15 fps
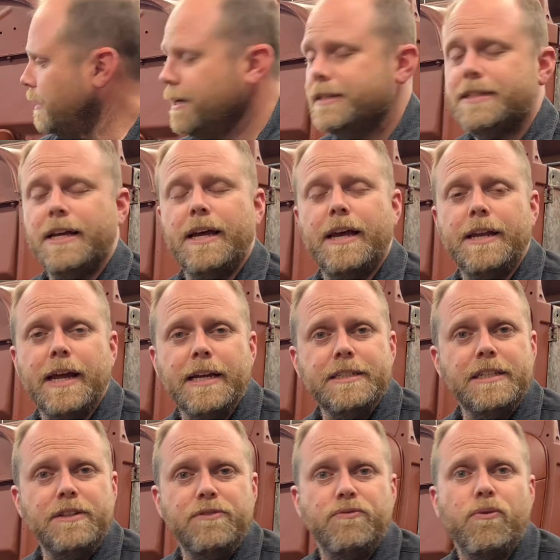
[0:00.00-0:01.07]
It's a
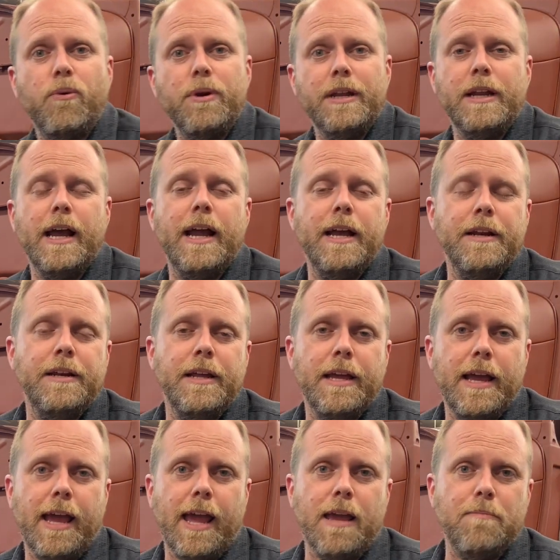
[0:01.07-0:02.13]
1949
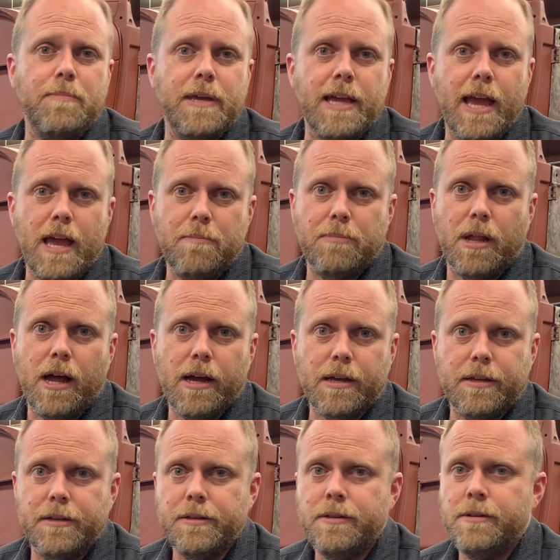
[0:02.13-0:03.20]
8BA block.
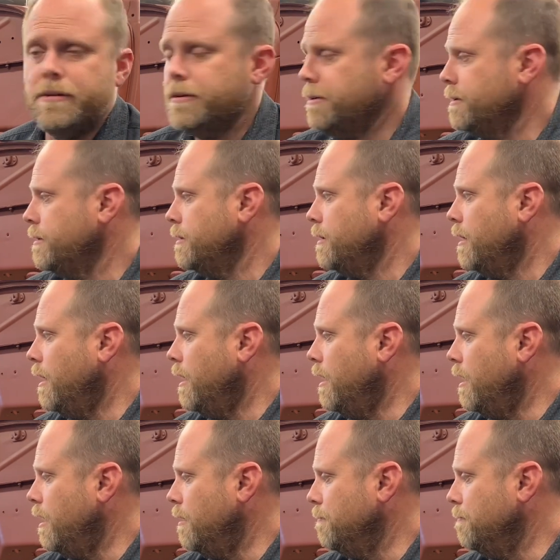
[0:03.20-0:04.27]

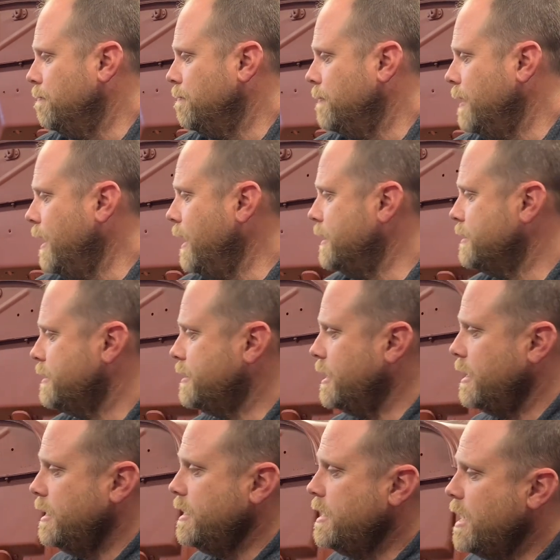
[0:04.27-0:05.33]
It has a set
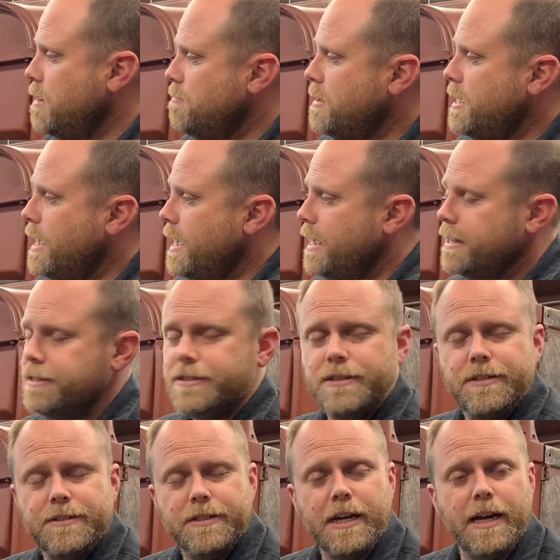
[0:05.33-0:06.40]
of EAB heads.
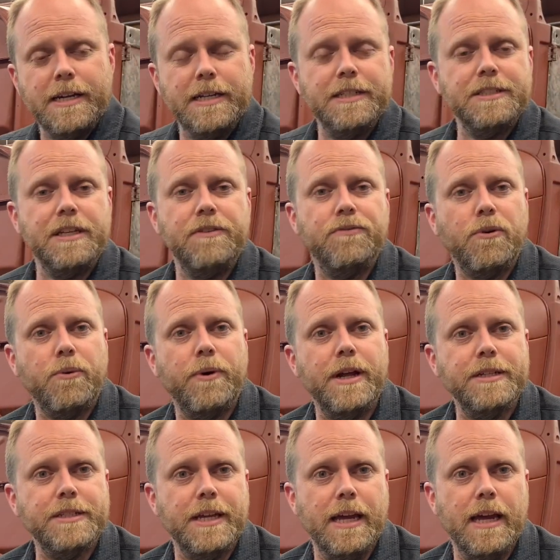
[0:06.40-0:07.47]
It's got an Isky full
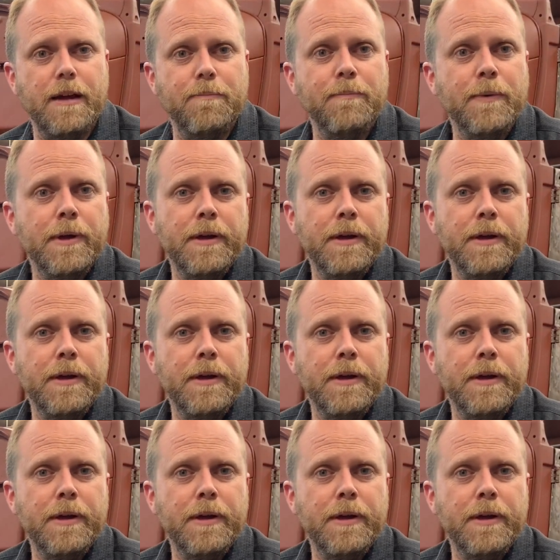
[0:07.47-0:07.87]
race cam.